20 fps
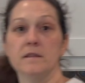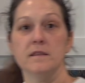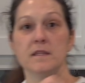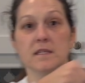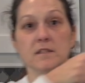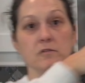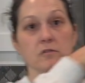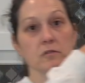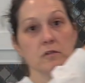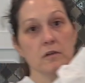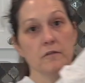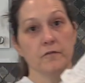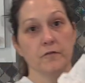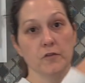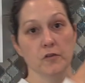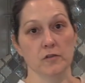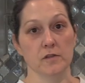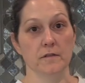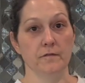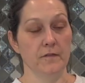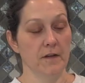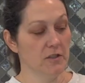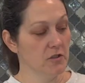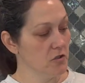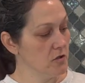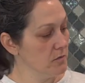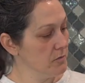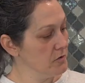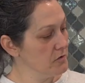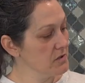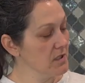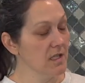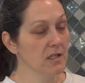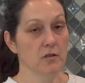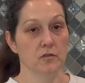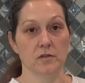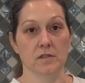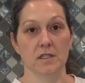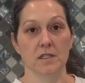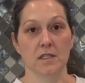These are the frozen vegetables I
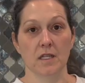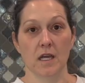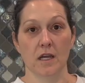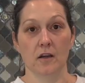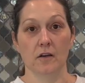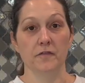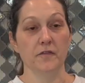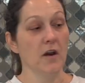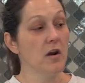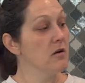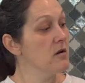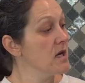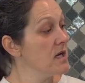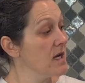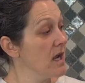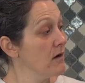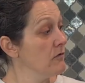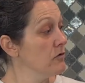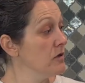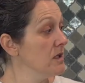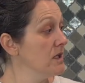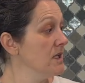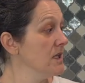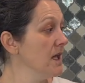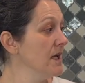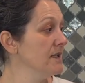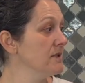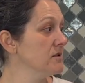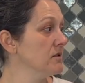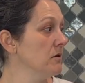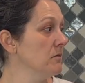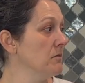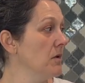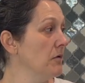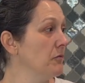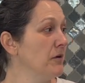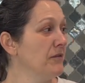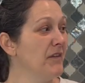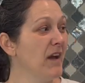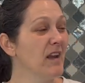used in the air fryer and I really liked them.
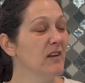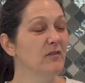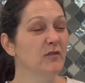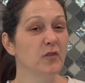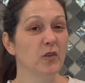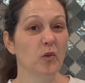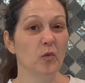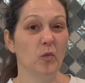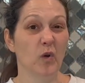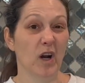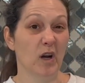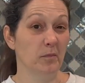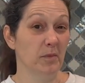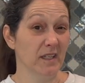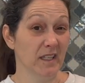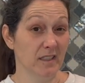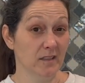We've had them for a while, but I